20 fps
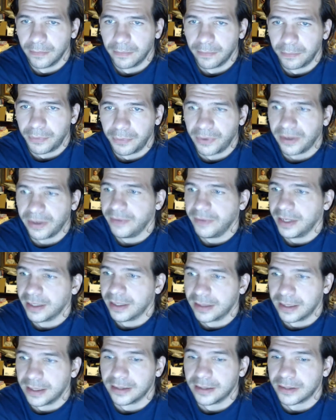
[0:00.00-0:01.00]
previous
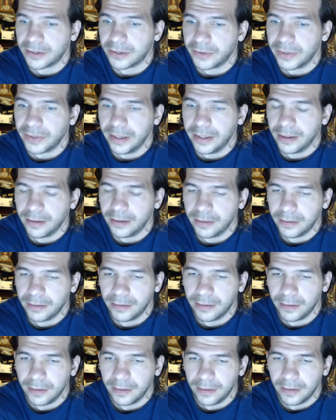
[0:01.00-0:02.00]
history,
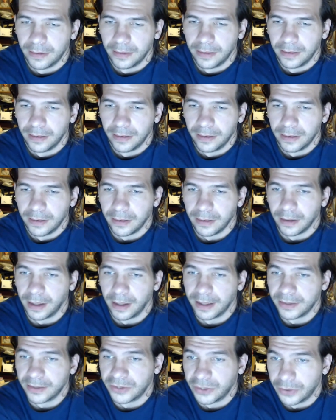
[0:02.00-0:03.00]

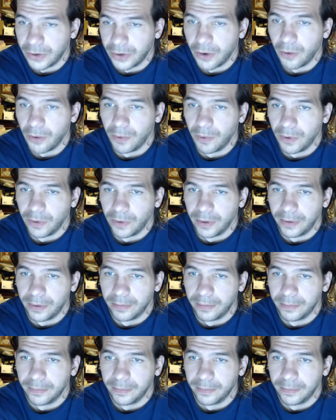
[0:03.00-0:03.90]
like Chernobyl and